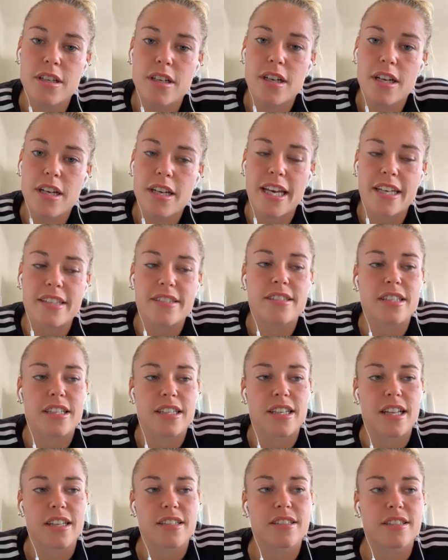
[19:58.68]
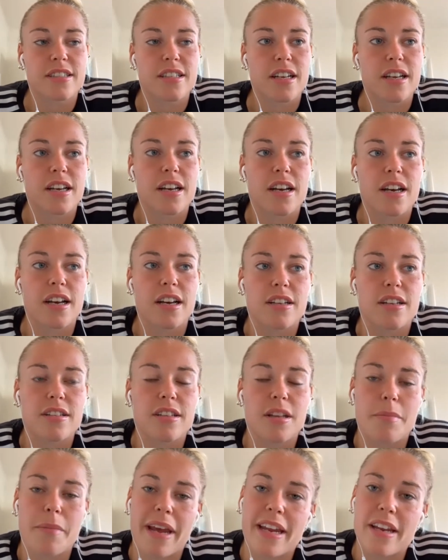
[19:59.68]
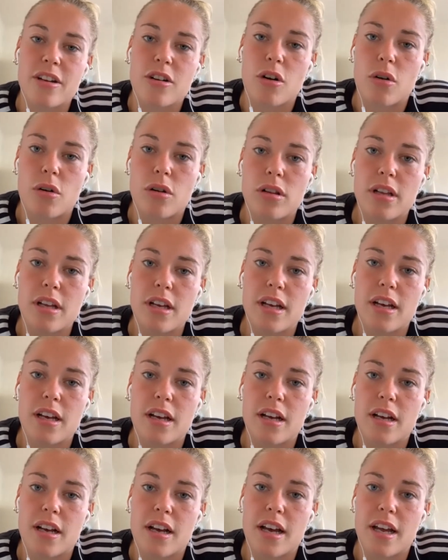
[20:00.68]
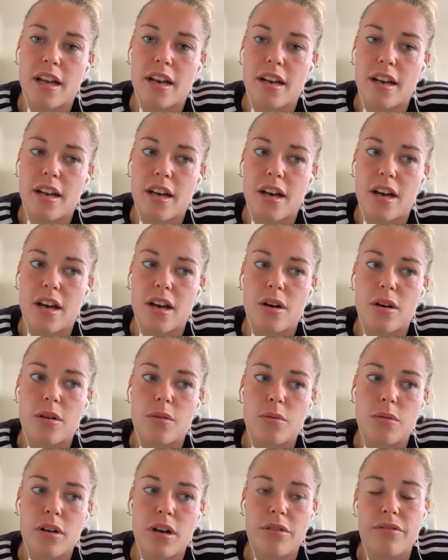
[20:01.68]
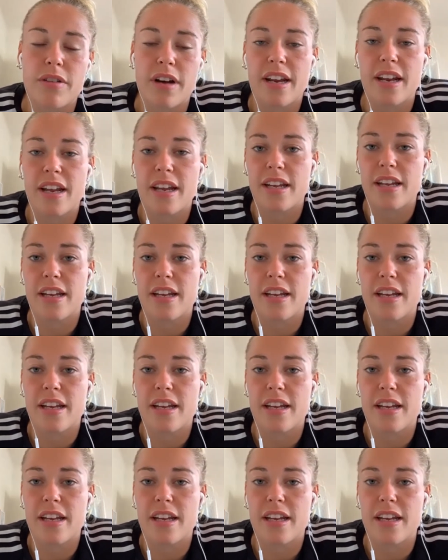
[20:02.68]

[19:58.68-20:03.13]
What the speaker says: Yes, that's the main goal, and we are fighting